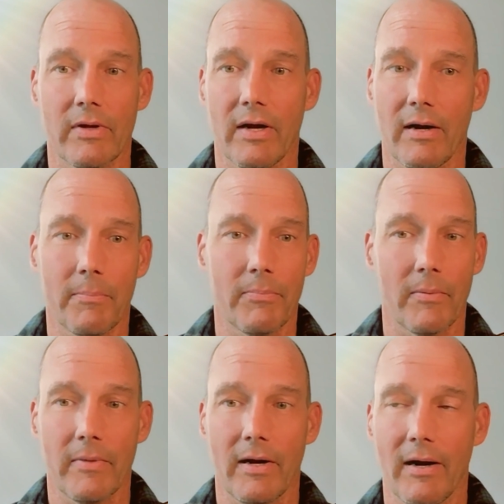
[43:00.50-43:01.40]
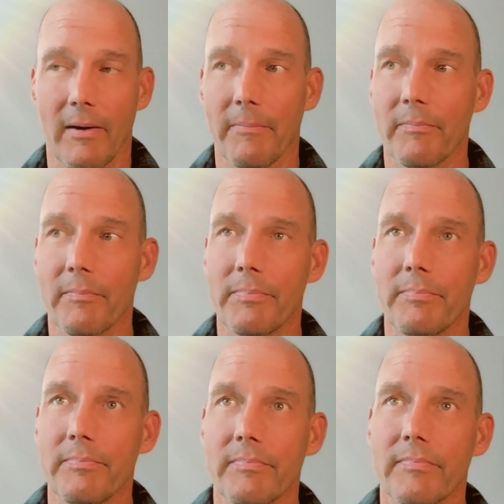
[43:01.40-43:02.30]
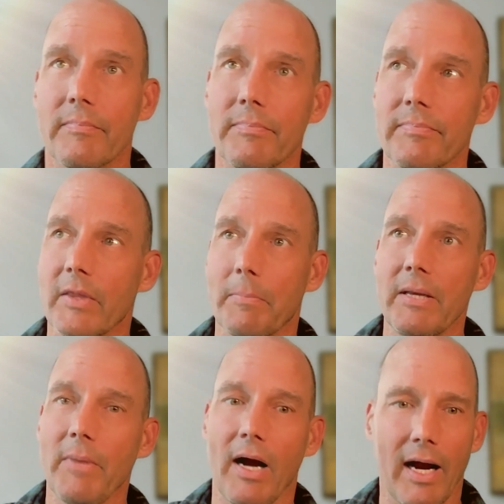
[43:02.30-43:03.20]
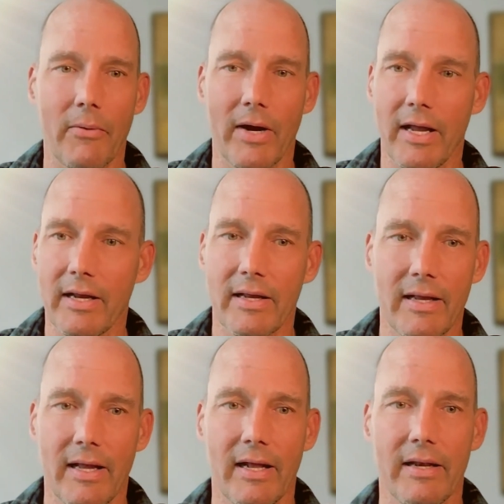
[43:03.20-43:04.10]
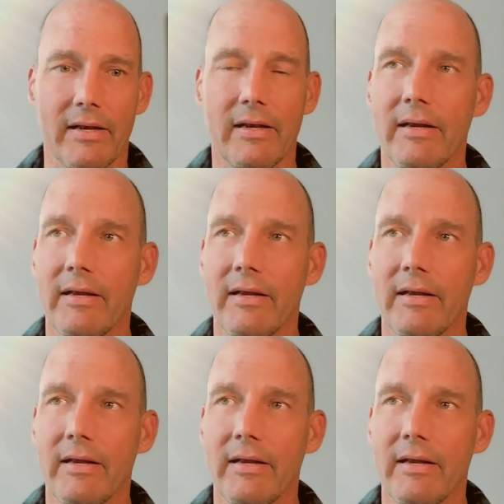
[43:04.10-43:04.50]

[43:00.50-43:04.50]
up the Pima Highway and